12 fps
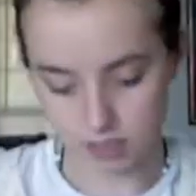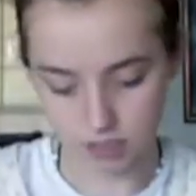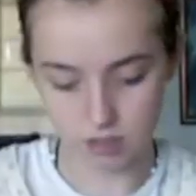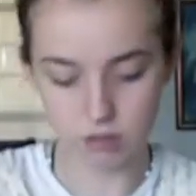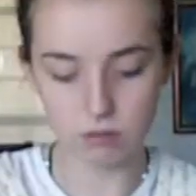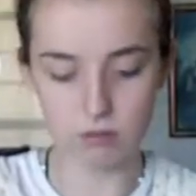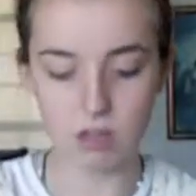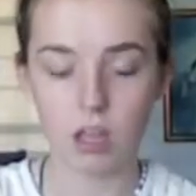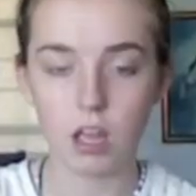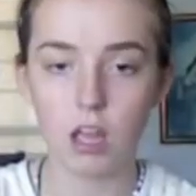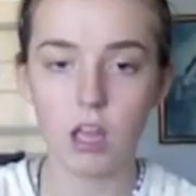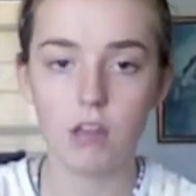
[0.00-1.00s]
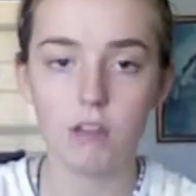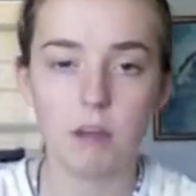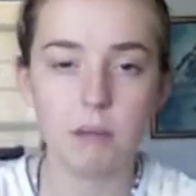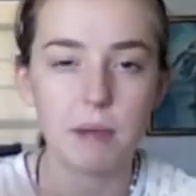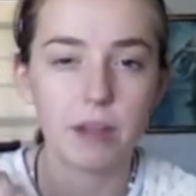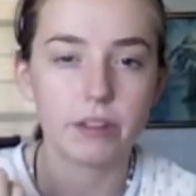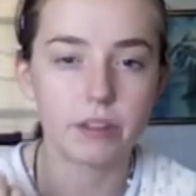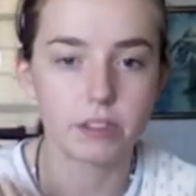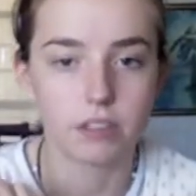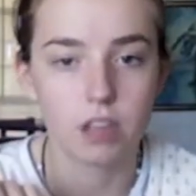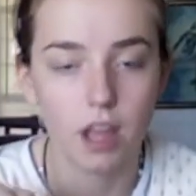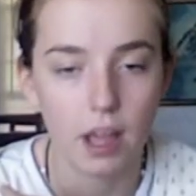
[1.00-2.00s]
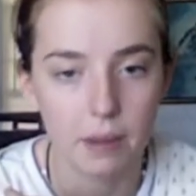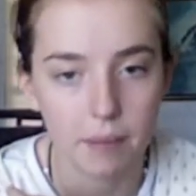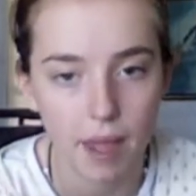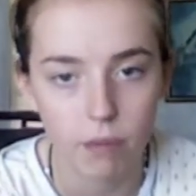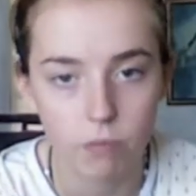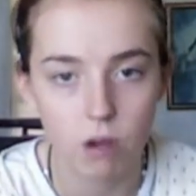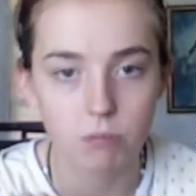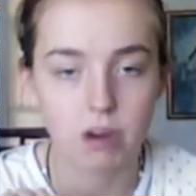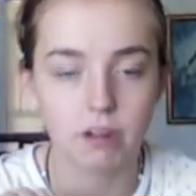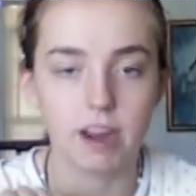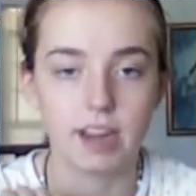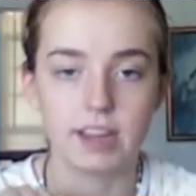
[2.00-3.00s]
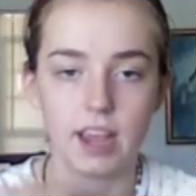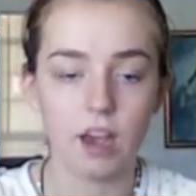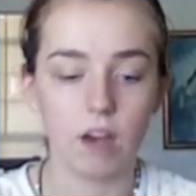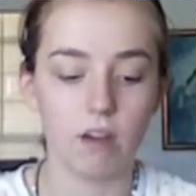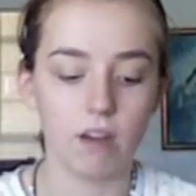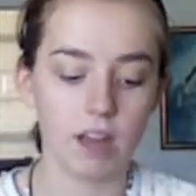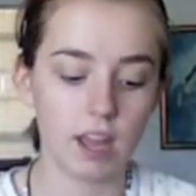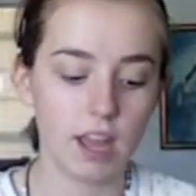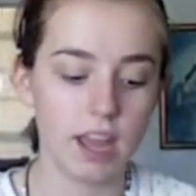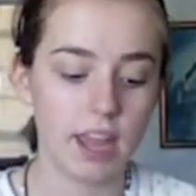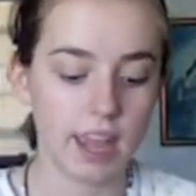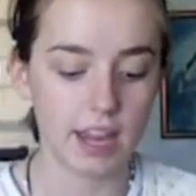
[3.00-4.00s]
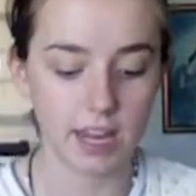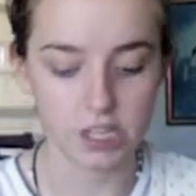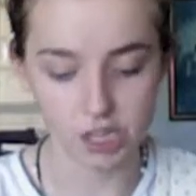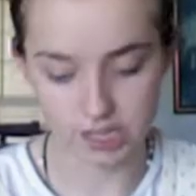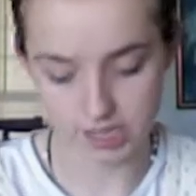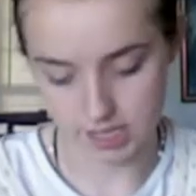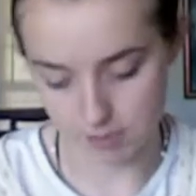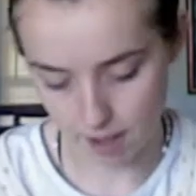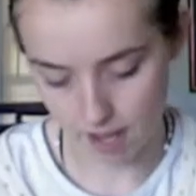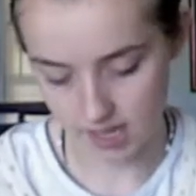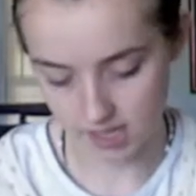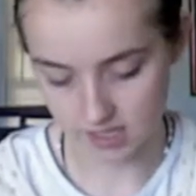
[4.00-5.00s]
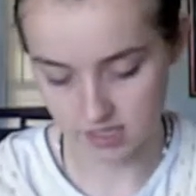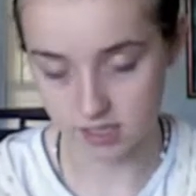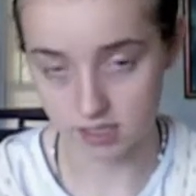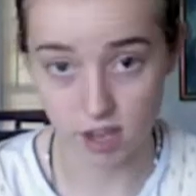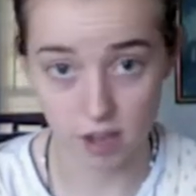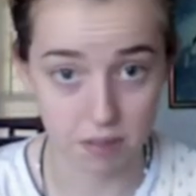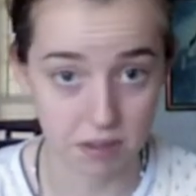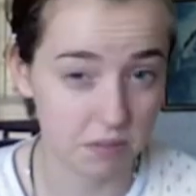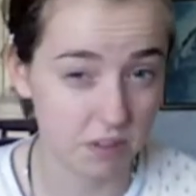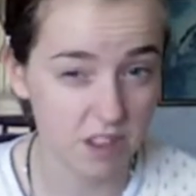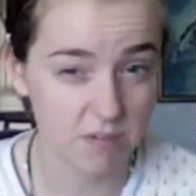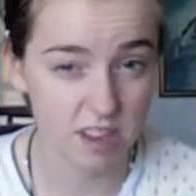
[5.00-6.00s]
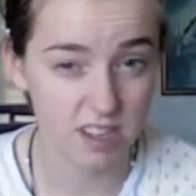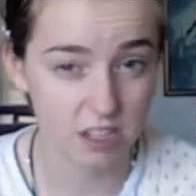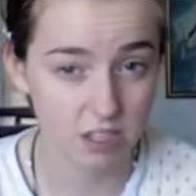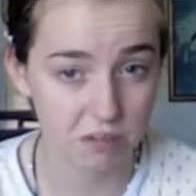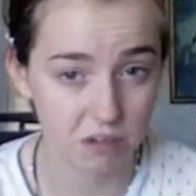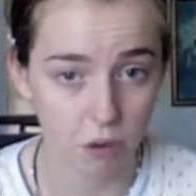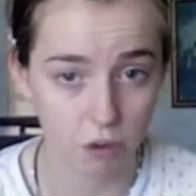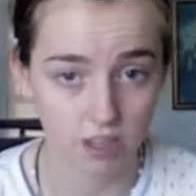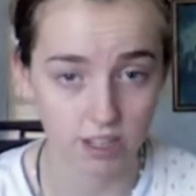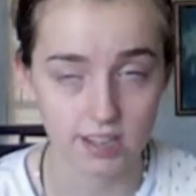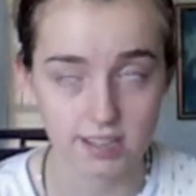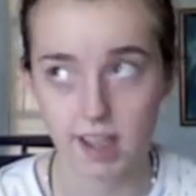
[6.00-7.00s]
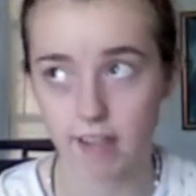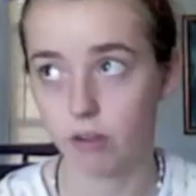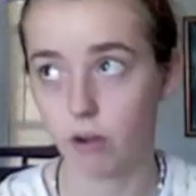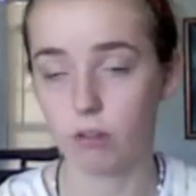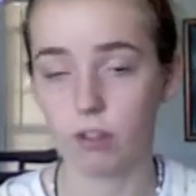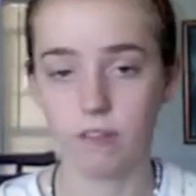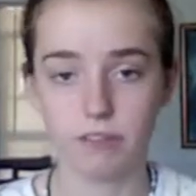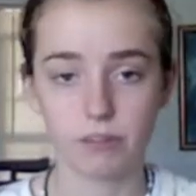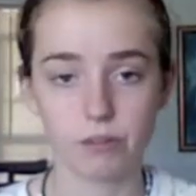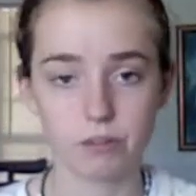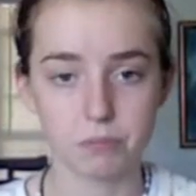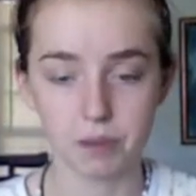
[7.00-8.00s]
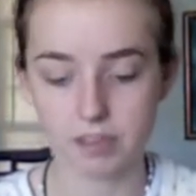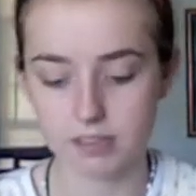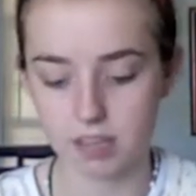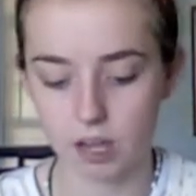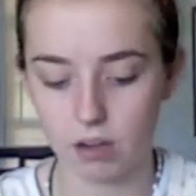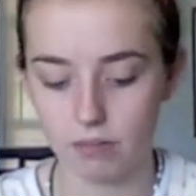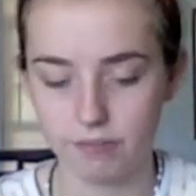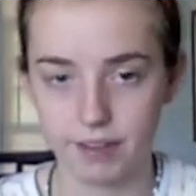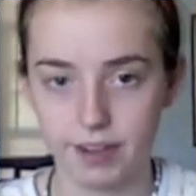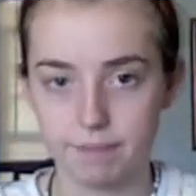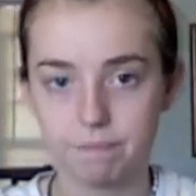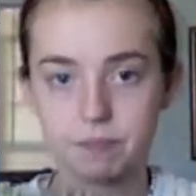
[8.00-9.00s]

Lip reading: to. My mother's at Walmart right now and at JCPenney's, and so I'm like, well, I might just record because I had the whole living room to myself. And